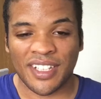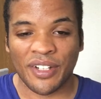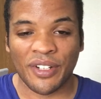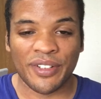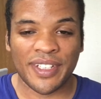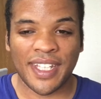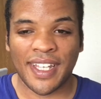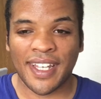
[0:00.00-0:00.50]

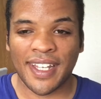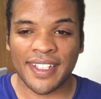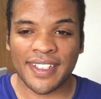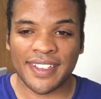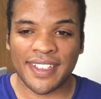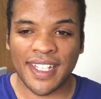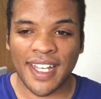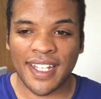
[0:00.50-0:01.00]
okay, I
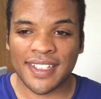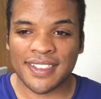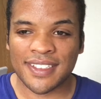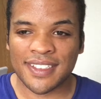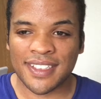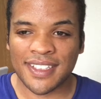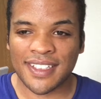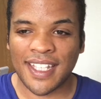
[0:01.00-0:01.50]

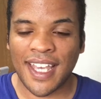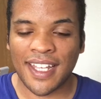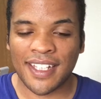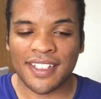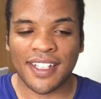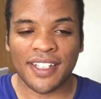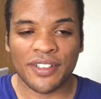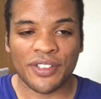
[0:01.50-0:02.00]
guess
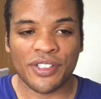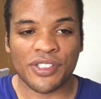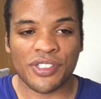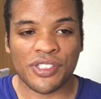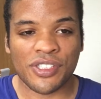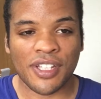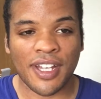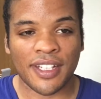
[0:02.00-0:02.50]
it could
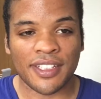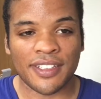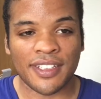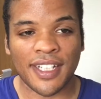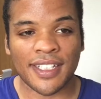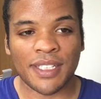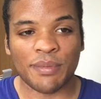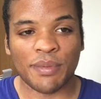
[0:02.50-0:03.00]
suck. You
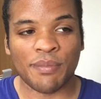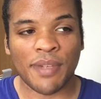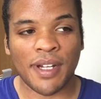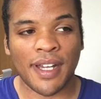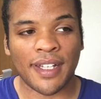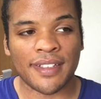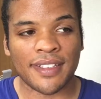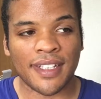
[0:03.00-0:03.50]
gotta keep in
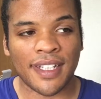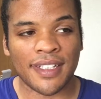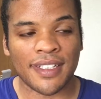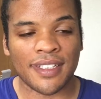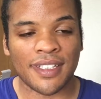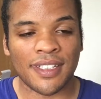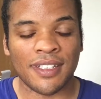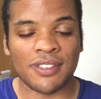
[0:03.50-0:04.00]
mind,
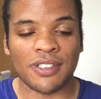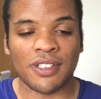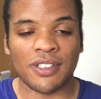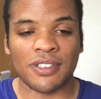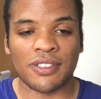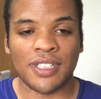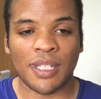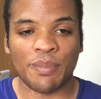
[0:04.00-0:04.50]
like, these
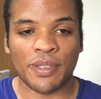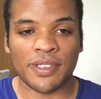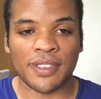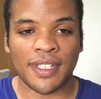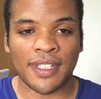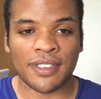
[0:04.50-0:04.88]
are typically